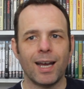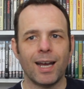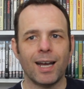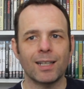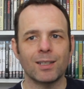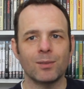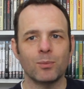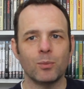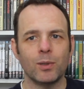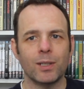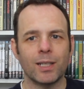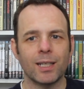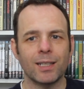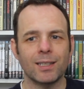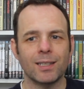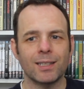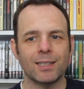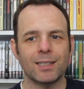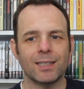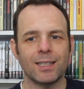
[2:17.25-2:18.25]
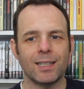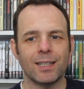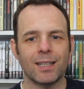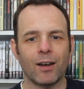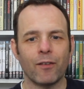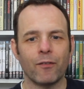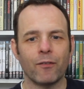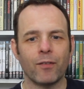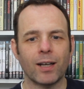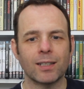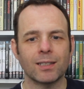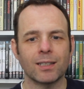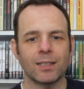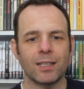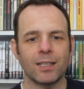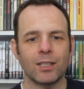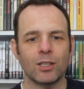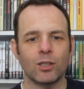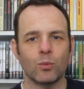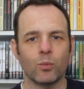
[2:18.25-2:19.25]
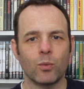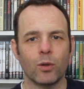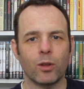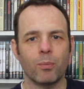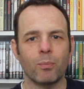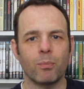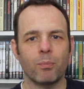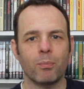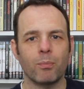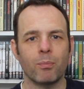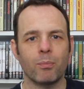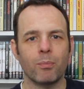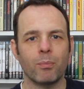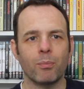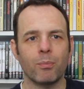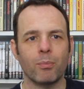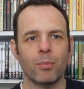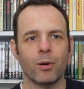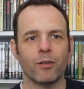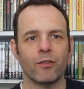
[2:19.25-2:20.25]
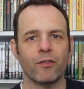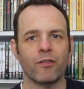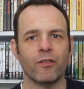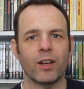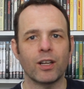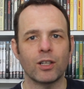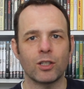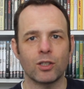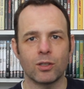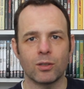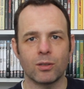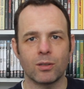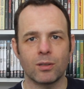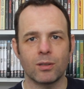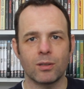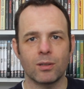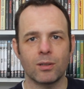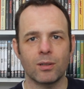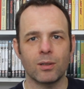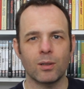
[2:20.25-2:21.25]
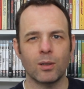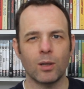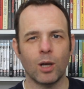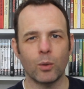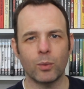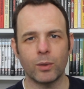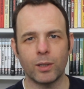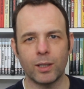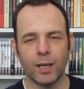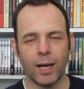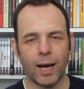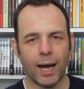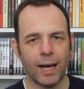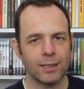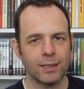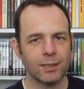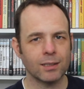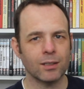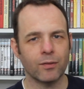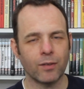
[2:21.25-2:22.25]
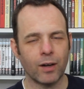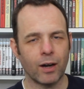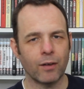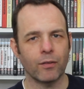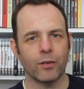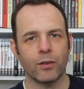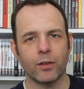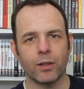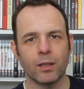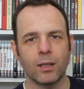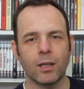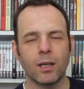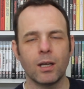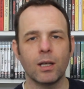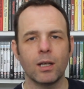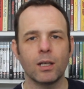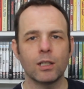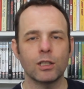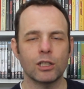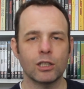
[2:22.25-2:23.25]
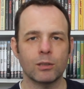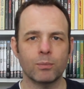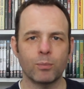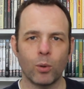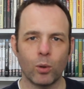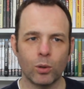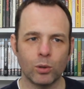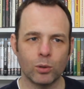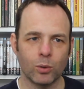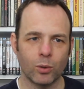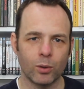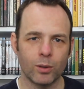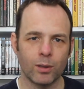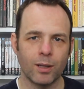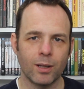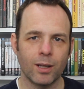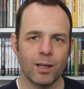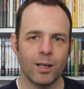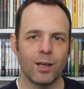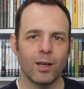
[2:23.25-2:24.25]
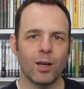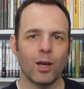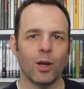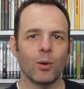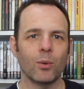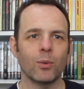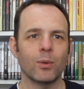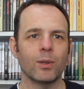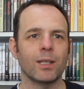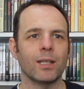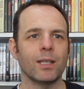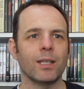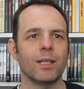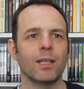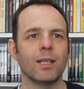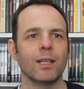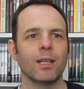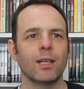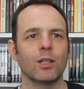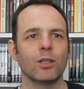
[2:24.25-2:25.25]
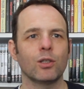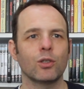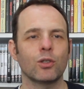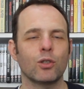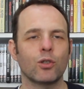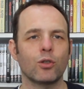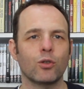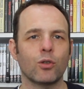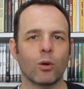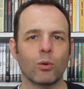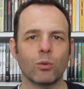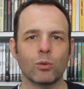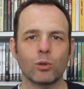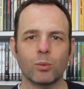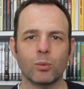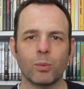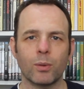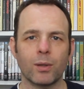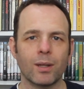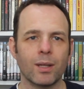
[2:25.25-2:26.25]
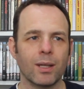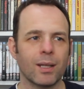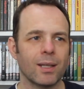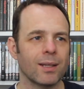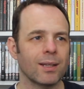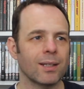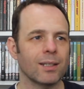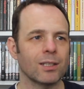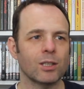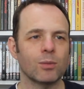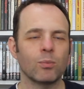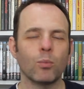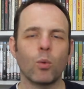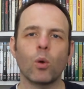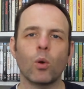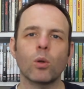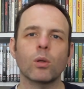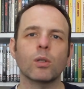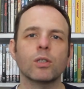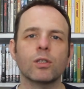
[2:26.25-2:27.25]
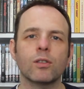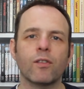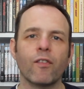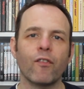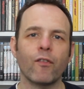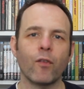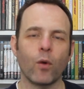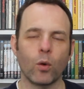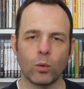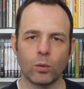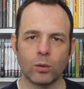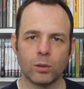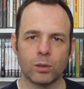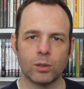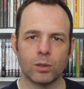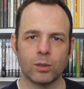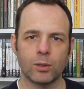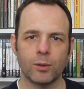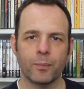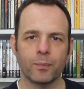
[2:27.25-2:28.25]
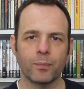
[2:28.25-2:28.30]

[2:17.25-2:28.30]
And we kind of see that fascination with perfection, how he has to have everything spot on, how he struggles with the smallest faults.